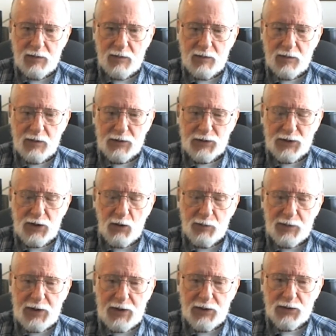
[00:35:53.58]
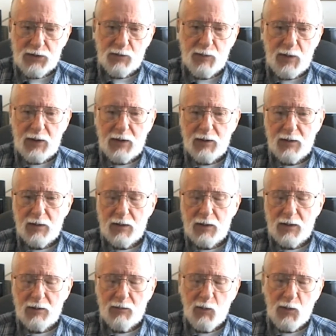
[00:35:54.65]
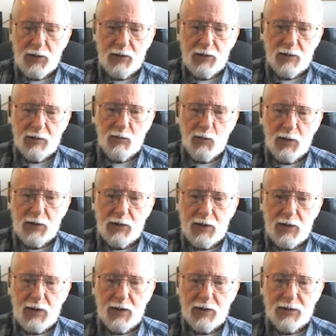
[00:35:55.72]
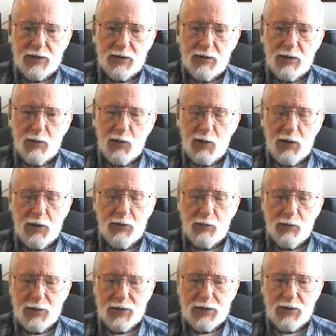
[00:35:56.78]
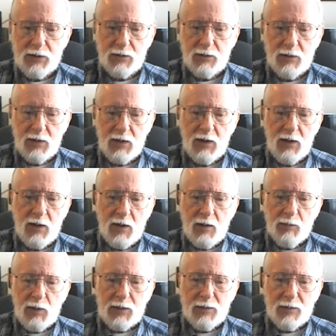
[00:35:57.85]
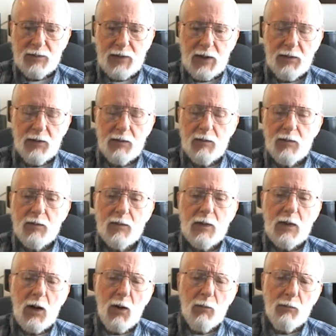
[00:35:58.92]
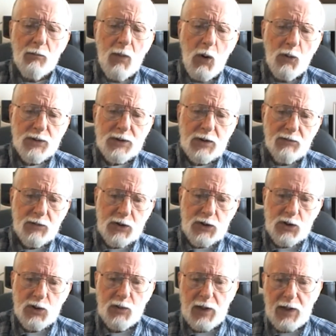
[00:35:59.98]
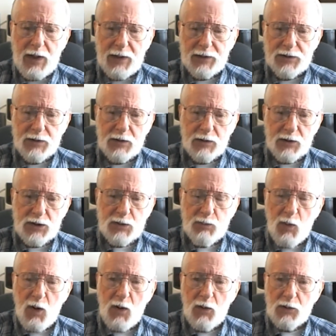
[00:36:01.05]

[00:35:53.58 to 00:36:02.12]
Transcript: Shalmaneser being one of the kings, and there were other ones too. But then most of the Judahites in the smaller